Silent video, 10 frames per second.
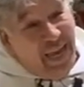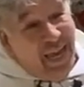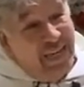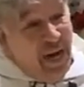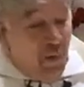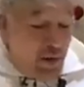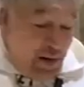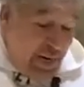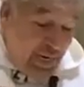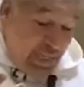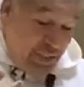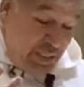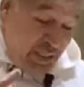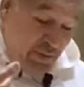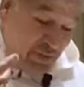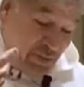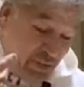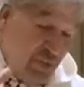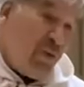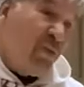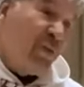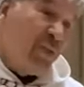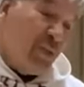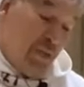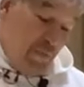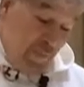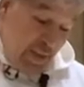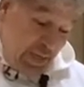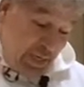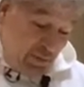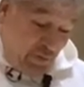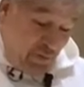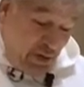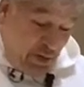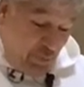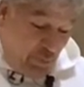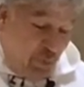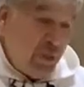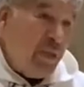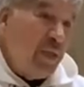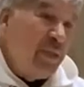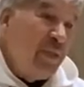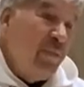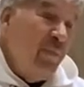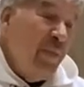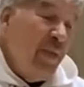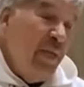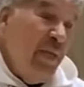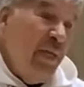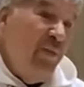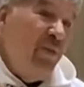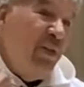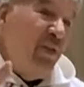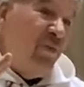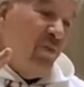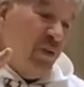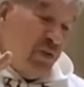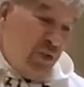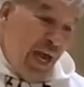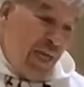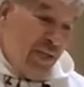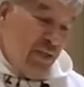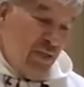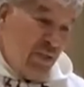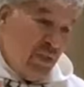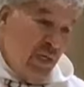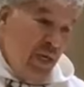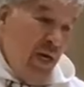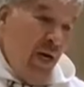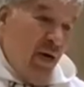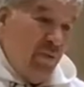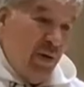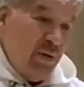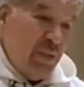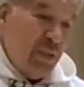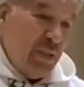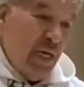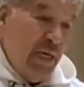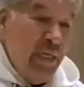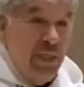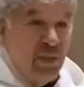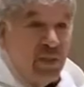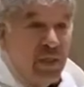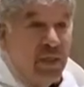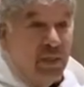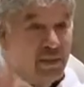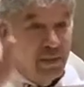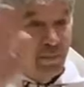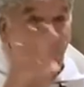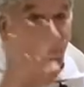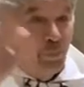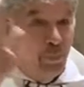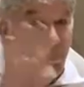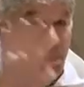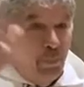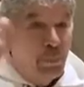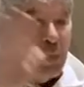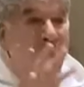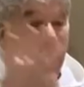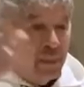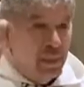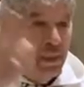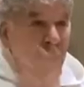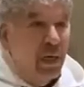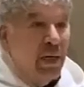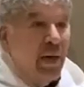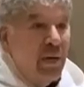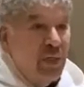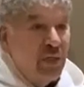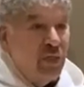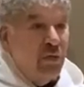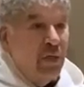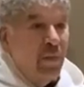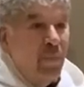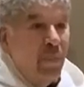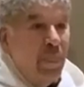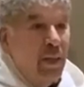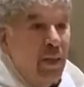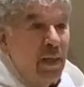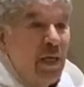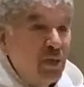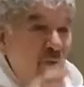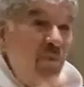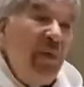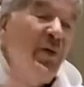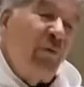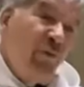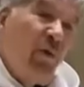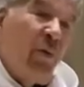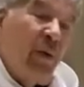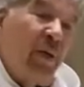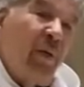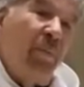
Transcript: and our interior search is very important, even through the sadness of our society's blot on our history. So from here forward,